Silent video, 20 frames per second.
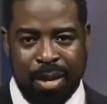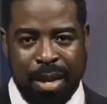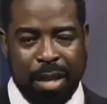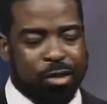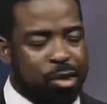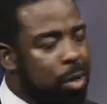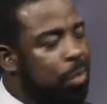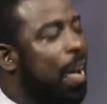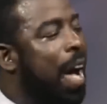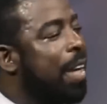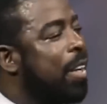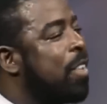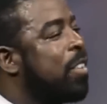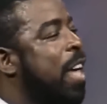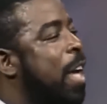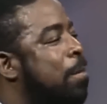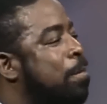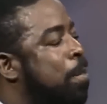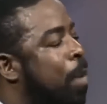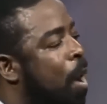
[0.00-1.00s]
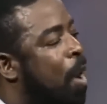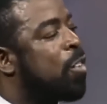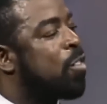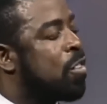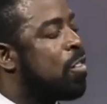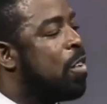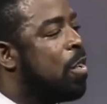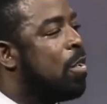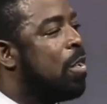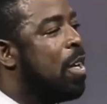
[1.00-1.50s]
That you've got to take
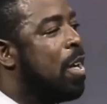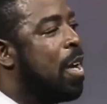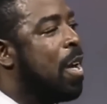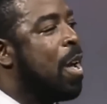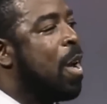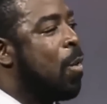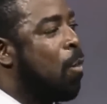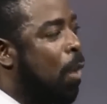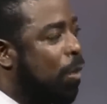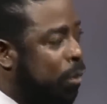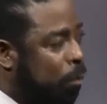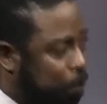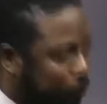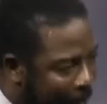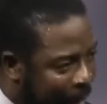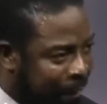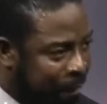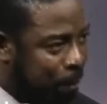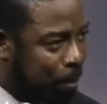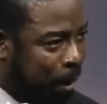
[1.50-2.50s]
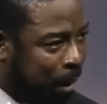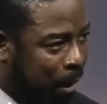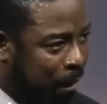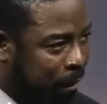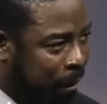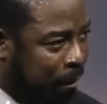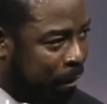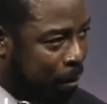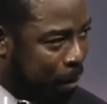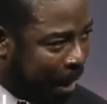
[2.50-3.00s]
personal
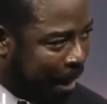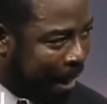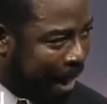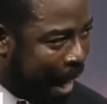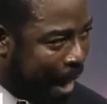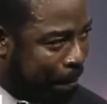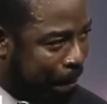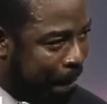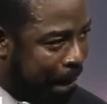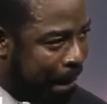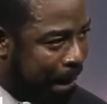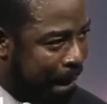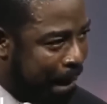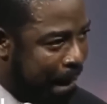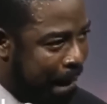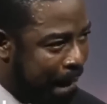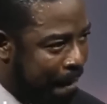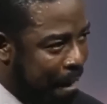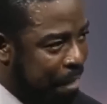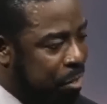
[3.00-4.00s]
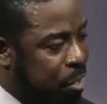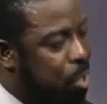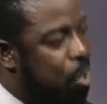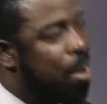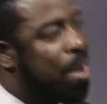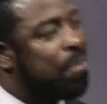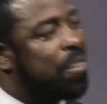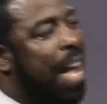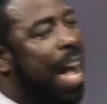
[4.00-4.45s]
responsibility to make it happen. That you have